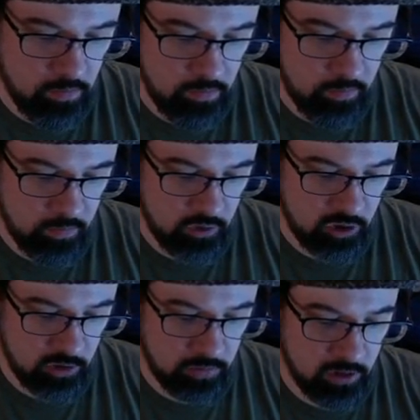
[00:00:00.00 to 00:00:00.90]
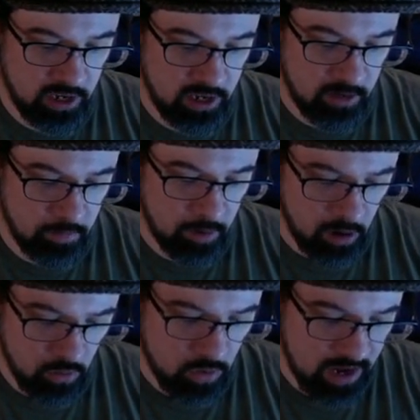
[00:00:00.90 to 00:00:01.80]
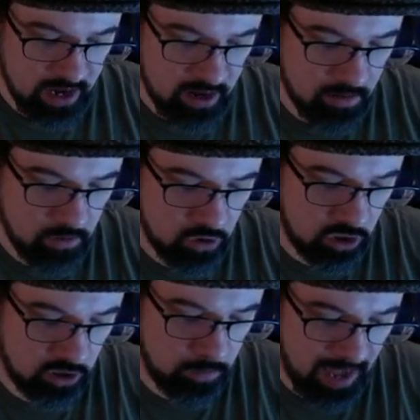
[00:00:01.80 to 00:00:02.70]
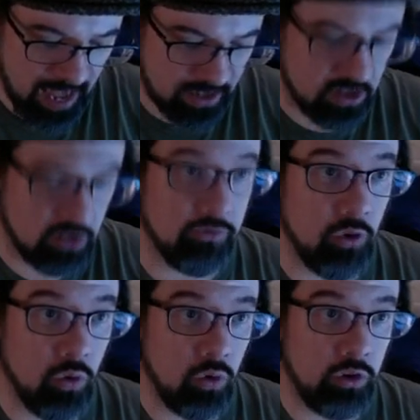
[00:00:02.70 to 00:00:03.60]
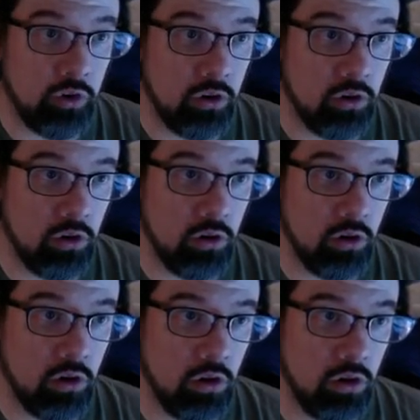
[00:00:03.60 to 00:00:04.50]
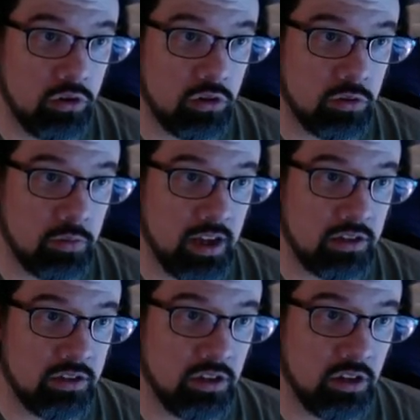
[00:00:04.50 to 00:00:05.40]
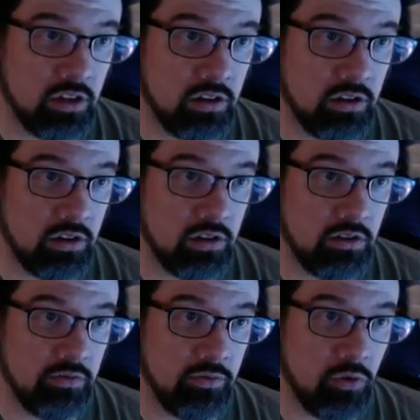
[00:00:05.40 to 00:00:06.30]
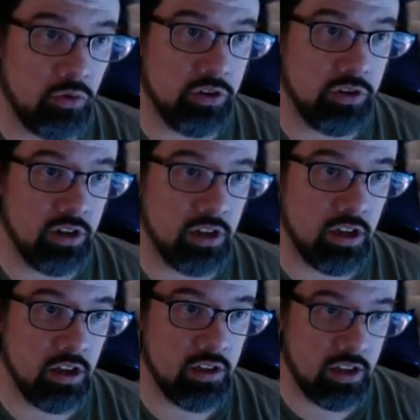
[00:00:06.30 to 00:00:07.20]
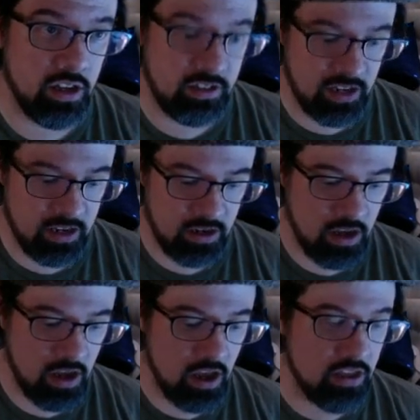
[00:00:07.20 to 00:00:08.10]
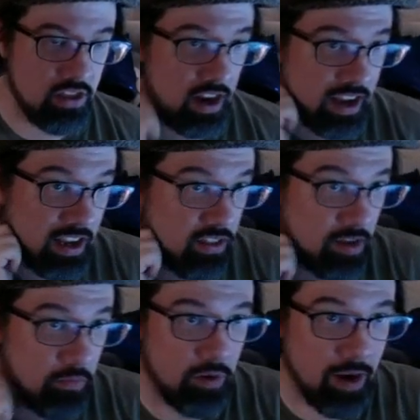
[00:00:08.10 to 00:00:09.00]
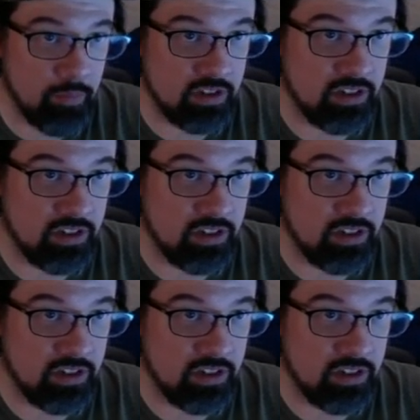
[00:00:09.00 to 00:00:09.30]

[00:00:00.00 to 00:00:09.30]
just putting it in part way, just past the fold, just past the fold in the kickstand, that I can then prop this up